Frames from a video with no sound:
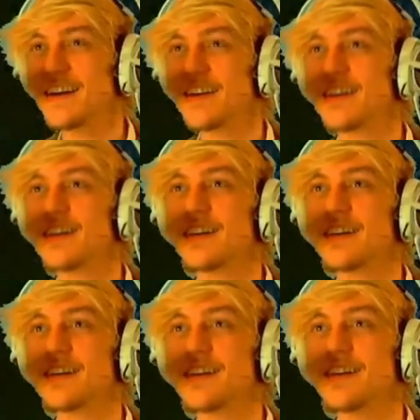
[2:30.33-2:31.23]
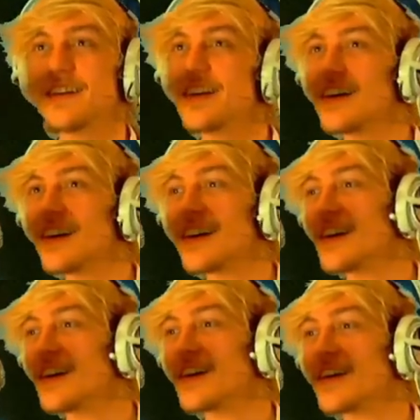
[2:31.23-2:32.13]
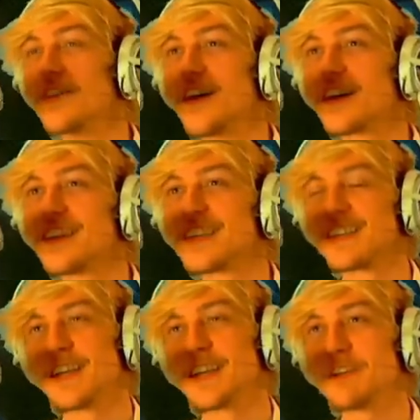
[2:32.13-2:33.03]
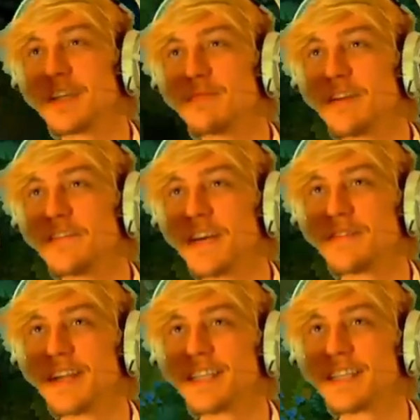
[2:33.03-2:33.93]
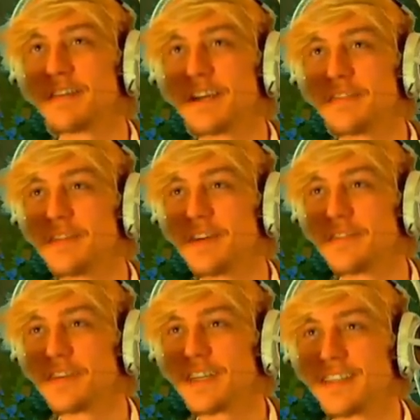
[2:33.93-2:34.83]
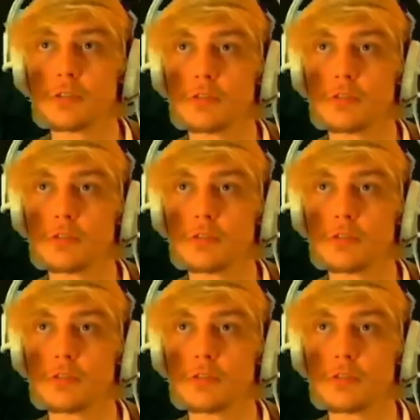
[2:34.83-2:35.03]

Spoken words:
Fuck this, I'm gonna buy phantom dancer when I have the money for it.